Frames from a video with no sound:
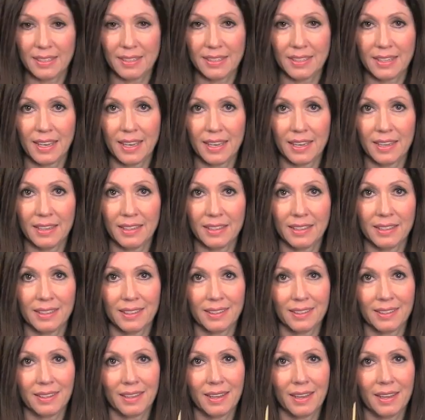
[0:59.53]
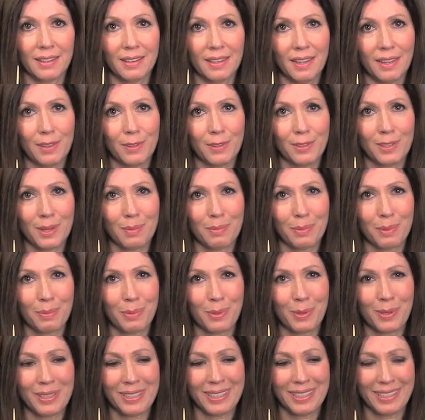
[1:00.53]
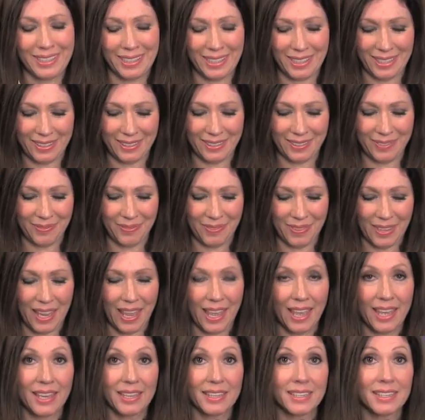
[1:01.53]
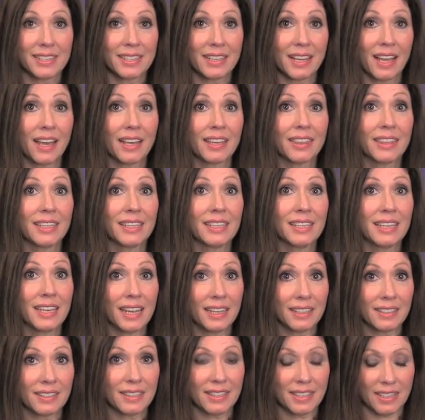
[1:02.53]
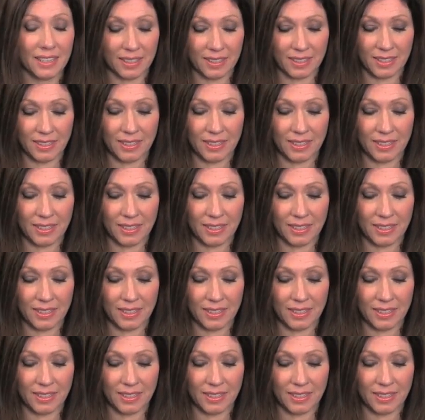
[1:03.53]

Take another double pointed needle. Slide the next 6